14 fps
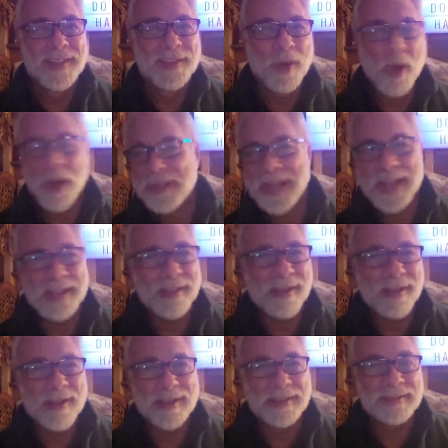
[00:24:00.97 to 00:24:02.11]
all day
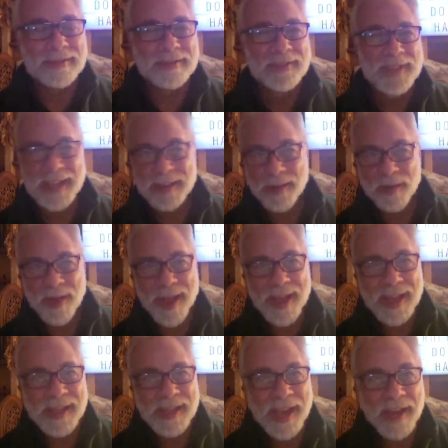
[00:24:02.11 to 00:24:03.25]
long. Take a little hike
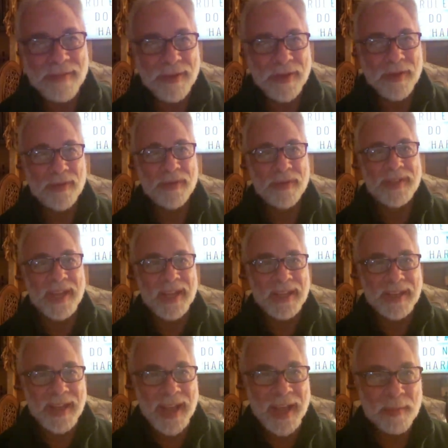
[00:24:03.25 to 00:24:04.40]
in the afternoon, take a
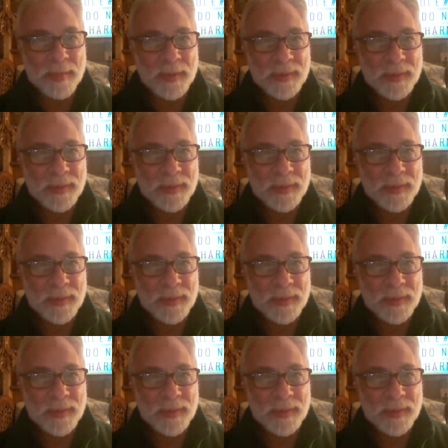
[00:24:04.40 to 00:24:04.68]
nap.